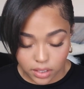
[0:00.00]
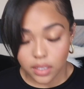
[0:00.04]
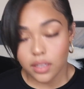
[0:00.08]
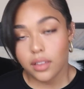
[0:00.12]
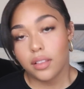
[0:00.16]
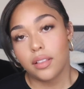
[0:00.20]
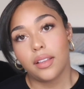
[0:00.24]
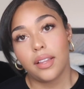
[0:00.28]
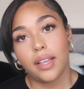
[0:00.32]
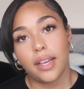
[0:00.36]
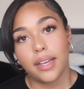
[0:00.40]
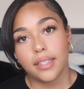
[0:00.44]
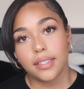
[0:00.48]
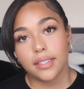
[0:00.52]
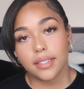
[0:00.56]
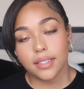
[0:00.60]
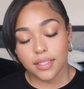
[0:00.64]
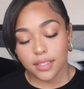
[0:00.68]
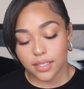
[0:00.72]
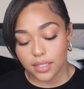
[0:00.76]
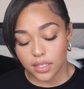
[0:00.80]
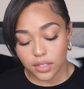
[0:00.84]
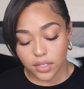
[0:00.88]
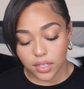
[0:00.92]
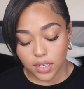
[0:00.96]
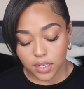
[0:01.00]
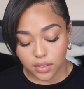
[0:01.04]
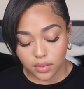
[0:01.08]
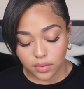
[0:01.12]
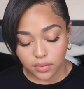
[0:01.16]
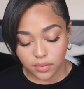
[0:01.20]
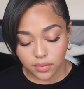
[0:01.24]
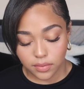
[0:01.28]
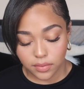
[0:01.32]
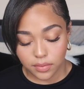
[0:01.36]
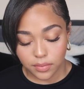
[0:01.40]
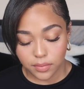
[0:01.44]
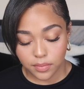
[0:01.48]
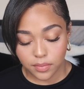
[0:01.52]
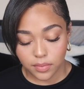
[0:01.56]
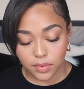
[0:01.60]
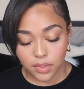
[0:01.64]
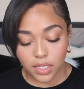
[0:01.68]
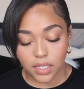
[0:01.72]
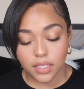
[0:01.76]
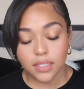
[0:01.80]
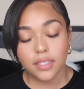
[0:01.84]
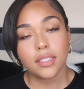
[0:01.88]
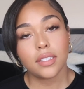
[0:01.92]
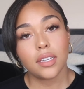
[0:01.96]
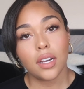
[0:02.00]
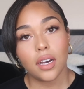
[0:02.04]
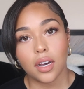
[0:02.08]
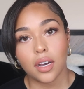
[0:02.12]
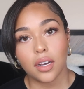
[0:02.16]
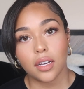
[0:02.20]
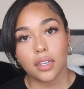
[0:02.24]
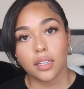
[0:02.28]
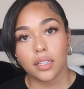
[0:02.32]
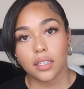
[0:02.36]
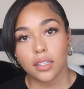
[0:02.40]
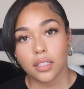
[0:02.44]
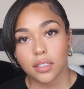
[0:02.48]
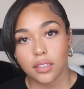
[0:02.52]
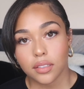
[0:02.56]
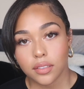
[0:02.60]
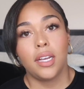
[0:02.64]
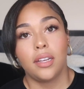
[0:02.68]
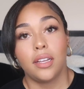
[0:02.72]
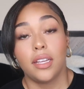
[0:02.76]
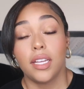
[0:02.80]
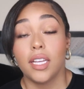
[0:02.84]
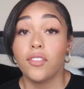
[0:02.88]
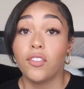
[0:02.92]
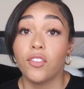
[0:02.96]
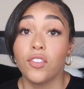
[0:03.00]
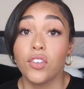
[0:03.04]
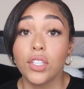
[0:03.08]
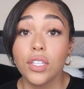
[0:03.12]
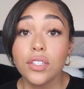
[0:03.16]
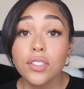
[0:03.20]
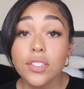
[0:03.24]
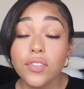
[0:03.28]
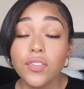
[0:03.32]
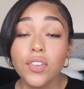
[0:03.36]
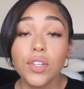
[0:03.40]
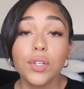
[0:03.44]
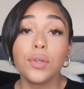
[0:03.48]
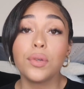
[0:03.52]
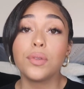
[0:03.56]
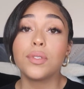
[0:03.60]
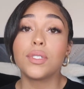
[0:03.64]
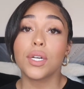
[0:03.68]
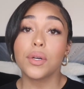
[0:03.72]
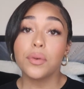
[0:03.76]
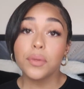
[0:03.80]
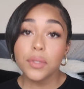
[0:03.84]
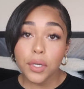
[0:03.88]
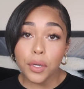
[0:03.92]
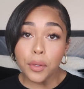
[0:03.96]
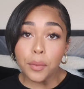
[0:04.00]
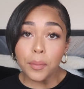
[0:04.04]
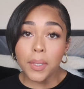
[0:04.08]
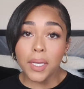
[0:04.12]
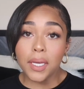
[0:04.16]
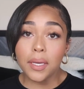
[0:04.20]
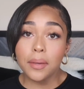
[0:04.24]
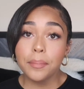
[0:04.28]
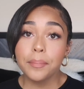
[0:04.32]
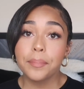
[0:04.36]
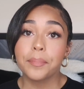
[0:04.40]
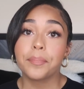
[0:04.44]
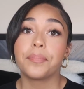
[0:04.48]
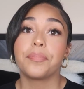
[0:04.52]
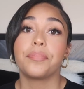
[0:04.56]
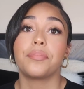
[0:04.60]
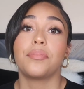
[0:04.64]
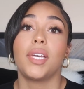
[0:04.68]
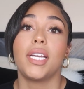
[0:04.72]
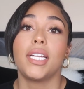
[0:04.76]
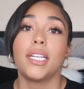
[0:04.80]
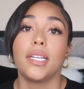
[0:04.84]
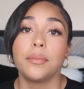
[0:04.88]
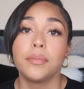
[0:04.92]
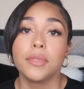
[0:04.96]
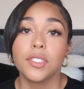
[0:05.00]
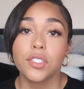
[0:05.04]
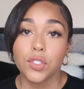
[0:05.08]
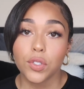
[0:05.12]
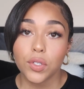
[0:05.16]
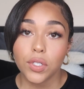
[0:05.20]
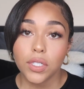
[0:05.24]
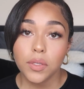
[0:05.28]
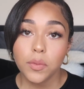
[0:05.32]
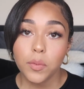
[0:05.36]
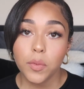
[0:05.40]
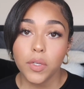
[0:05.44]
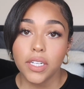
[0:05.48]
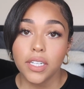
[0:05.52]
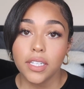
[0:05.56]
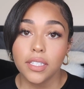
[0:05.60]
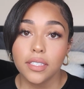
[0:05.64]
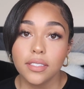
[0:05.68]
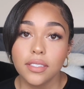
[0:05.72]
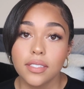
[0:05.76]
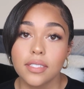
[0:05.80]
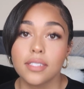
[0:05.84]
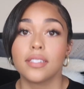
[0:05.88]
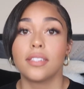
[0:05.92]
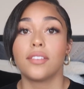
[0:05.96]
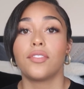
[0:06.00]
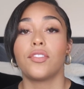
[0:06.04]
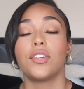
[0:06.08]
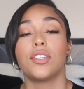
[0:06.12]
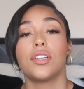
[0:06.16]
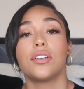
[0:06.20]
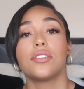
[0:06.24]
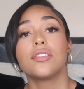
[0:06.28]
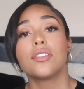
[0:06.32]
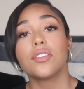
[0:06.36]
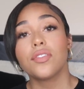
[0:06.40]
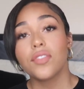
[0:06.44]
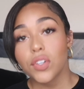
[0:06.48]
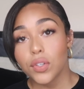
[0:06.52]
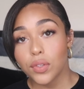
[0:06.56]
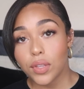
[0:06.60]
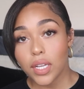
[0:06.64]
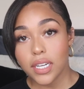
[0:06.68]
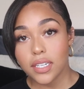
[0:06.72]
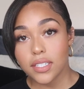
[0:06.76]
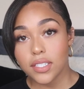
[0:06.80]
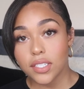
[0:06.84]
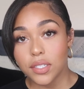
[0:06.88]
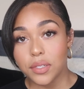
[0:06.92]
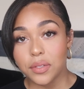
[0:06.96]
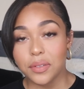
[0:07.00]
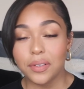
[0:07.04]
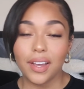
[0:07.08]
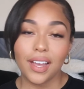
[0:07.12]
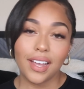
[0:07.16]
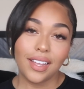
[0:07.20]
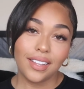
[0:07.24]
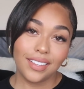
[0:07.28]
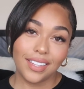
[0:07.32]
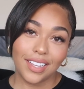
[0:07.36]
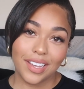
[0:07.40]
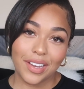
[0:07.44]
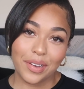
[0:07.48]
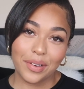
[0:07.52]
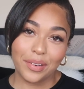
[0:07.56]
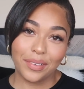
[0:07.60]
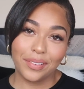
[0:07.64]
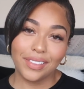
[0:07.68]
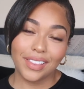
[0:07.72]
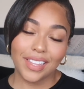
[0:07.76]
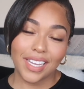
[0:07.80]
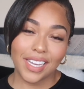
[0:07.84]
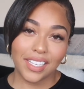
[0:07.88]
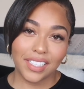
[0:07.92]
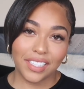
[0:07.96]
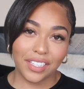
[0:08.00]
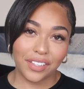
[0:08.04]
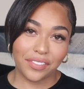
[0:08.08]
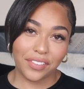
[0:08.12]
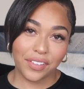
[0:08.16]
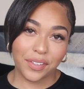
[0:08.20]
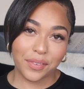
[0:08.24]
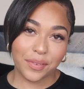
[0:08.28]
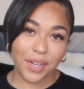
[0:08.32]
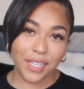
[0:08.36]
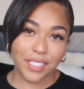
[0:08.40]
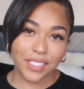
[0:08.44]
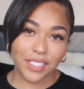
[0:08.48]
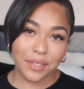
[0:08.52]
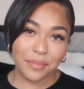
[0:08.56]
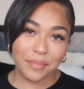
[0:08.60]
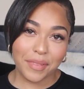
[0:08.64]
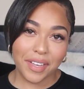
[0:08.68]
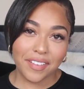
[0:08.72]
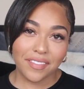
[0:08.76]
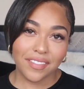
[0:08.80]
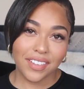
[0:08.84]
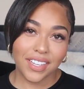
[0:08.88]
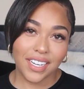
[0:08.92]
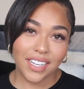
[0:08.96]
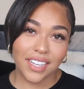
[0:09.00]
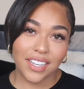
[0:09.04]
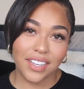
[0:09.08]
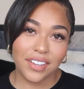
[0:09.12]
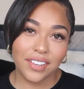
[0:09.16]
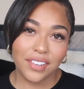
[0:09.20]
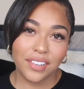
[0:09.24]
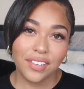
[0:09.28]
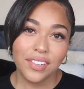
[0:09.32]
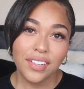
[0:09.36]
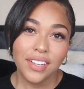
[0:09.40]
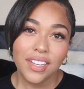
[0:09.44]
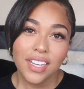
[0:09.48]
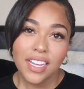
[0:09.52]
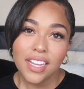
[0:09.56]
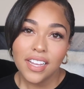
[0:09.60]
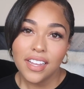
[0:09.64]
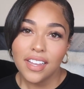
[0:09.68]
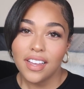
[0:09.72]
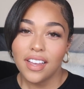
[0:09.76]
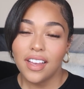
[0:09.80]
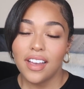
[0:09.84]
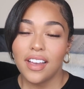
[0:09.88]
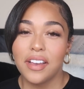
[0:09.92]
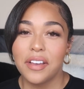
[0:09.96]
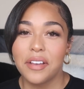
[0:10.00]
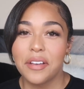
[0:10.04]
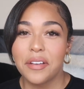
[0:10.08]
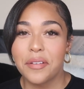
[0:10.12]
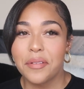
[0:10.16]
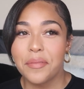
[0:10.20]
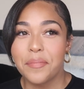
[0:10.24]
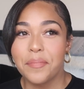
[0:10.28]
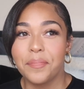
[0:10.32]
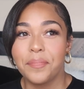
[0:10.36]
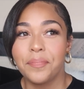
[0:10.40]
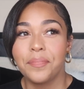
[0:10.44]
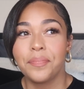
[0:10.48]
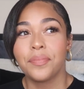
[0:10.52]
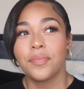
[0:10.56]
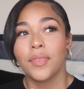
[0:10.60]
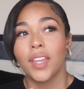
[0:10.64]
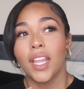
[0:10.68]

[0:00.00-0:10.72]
let's talk. For those of you who don't know me, my name is Jordyn Woods. For those of you that do, hello, thank you for watching my video. I